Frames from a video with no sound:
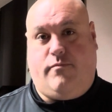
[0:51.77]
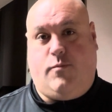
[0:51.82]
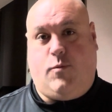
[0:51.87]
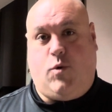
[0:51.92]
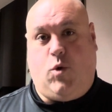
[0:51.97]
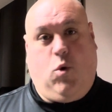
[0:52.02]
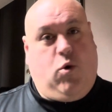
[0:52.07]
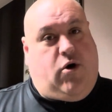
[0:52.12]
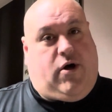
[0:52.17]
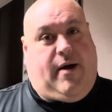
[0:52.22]

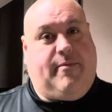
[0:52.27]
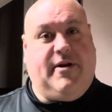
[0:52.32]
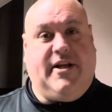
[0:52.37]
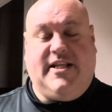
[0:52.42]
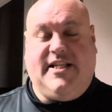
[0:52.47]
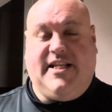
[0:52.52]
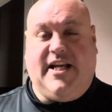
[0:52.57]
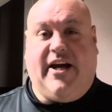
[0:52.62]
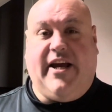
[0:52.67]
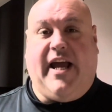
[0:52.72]
Well, I'm going
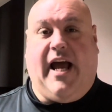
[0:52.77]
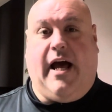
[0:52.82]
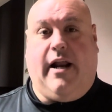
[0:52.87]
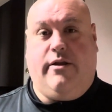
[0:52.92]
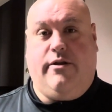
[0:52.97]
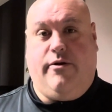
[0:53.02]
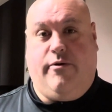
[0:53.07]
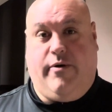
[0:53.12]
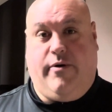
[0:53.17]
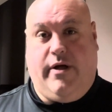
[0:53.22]
to tell you how
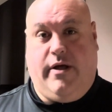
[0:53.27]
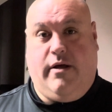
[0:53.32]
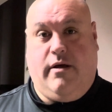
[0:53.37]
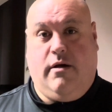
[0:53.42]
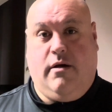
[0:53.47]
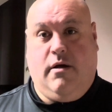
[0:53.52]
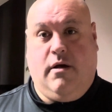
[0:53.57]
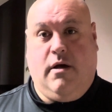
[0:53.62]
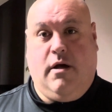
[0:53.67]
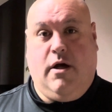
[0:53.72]
to do it.
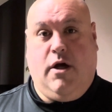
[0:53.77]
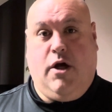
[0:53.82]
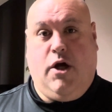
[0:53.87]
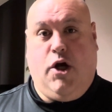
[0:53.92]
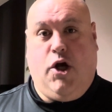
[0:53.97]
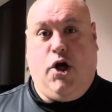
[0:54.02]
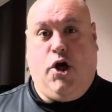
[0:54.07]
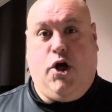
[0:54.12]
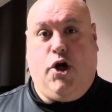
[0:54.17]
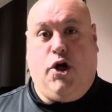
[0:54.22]

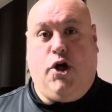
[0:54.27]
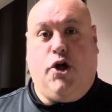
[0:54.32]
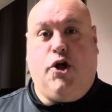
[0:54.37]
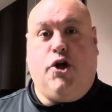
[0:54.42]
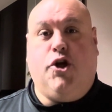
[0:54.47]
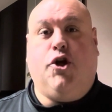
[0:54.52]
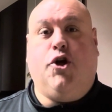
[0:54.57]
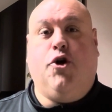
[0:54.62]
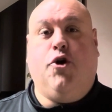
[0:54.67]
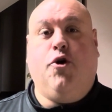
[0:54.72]

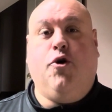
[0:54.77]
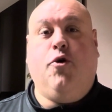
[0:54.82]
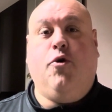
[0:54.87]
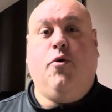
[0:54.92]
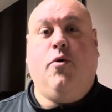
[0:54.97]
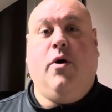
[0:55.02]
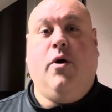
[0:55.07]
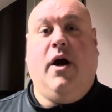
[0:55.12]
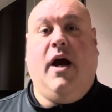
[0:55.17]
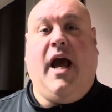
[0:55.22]

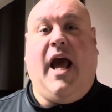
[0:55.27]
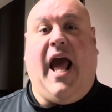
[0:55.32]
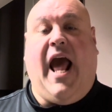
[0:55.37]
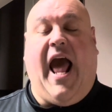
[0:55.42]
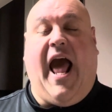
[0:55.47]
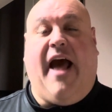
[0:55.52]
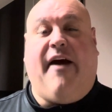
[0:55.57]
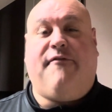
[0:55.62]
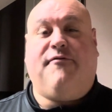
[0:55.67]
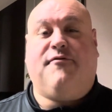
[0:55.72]
You
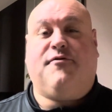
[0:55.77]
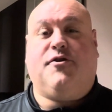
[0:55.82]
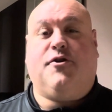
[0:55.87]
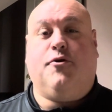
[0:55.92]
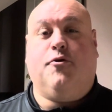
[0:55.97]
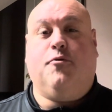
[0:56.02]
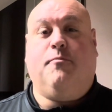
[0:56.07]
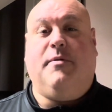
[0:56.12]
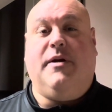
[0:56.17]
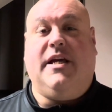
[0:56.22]
have to
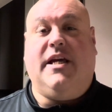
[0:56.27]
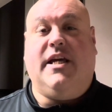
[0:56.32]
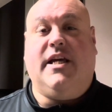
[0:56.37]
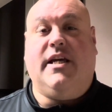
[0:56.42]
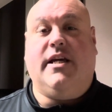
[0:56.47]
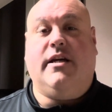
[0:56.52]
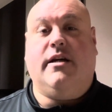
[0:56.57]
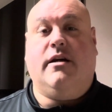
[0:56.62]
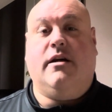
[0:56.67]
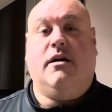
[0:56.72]

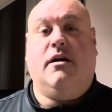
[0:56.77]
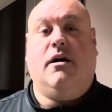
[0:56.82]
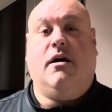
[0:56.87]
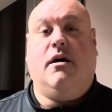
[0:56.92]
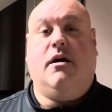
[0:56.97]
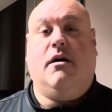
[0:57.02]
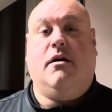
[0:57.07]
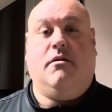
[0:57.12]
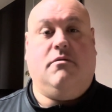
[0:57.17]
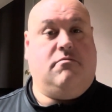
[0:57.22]
be
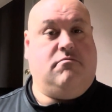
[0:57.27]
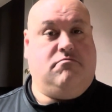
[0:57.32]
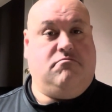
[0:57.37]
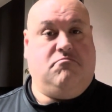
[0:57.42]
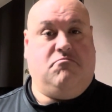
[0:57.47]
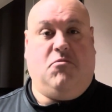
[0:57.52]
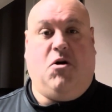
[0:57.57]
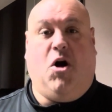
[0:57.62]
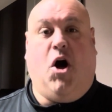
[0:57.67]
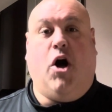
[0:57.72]

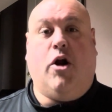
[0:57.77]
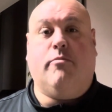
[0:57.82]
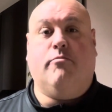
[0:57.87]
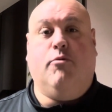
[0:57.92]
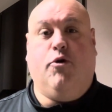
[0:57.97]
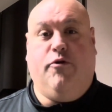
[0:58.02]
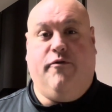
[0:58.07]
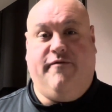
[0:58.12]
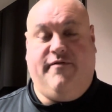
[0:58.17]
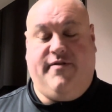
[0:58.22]

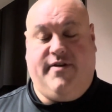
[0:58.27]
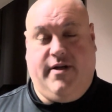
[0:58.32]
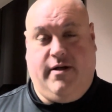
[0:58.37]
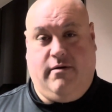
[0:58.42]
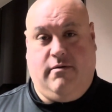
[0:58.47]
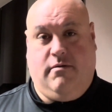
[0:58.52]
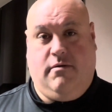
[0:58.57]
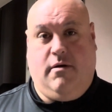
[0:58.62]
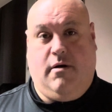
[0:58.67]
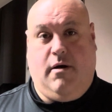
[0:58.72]
unmoved
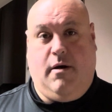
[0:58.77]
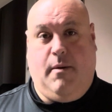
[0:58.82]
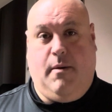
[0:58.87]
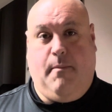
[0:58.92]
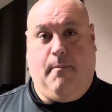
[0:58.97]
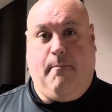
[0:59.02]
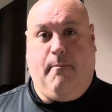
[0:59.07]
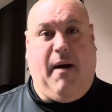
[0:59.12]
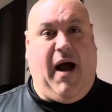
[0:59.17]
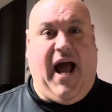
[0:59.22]

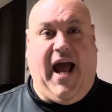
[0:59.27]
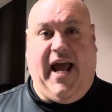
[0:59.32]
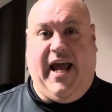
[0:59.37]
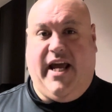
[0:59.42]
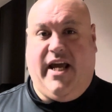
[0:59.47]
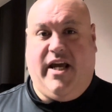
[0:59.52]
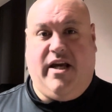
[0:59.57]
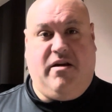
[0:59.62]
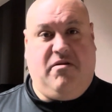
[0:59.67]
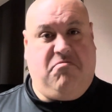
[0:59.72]

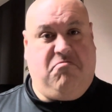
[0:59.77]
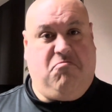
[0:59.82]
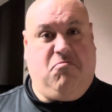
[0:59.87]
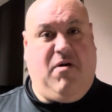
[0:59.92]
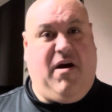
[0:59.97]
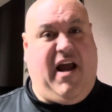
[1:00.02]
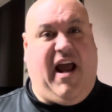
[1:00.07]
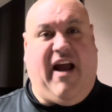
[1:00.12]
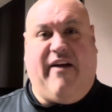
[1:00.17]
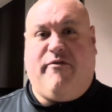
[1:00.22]
by
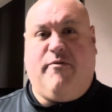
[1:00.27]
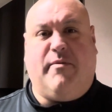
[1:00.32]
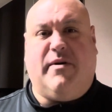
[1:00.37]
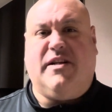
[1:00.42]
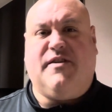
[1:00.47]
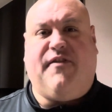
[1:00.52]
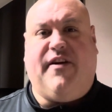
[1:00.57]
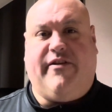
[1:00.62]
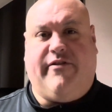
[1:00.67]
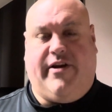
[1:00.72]

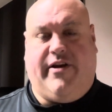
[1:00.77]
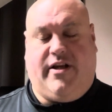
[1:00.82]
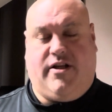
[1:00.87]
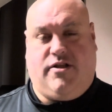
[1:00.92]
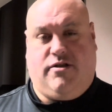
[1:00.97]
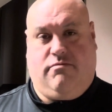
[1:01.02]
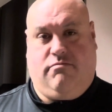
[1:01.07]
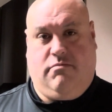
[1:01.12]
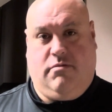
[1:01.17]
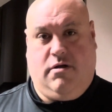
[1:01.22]
everybody's
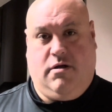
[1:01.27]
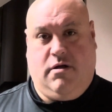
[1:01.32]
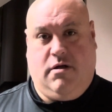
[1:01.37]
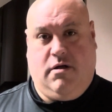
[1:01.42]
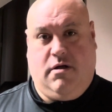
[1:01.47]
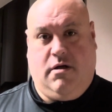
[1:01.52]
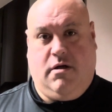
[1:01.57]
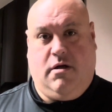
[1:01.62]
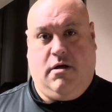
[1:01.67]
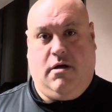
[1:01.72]
feelings.
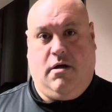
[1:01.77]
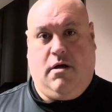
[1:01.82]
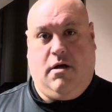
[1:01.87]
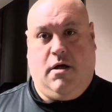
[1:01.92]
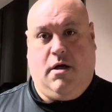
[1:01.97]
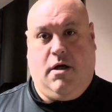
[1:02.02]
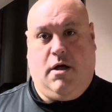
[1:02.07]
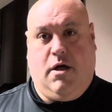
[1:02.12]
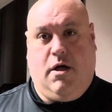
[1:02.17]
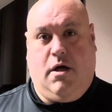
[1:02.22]

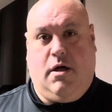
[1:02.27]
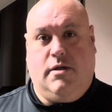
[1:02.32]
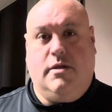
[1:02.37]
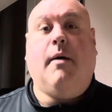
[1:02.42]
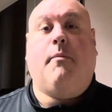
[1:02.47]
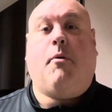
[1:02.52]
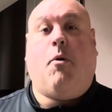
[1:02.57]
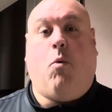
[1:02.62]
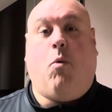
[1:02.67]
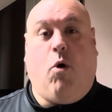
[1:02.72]

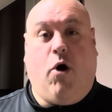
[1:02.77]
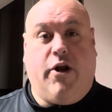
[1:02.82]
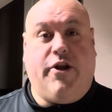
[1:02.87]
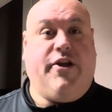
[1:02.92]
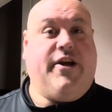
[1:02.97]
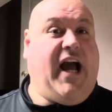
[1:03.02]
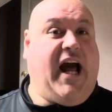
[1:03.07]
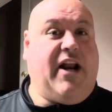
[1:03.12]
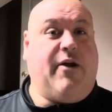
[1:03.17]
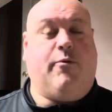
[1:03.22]
Number one,
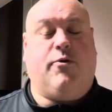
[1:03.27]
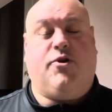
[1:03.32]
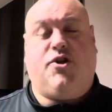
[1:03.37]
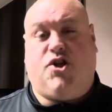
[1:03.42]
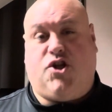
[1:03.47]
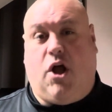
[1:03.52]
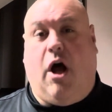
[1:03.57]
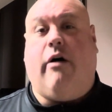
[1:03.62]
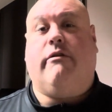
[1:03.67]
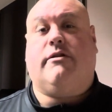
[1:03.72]
you got to
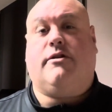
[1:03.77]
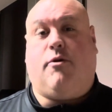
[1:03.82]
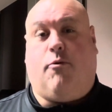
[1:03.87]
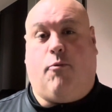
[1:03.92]
install it the